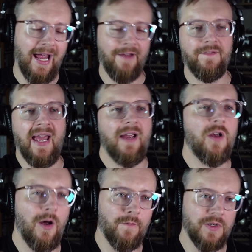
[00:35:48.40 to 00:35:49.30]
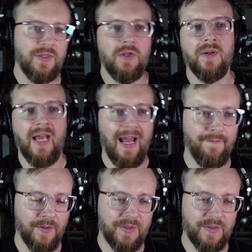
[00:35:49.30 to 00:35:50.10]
have you can have those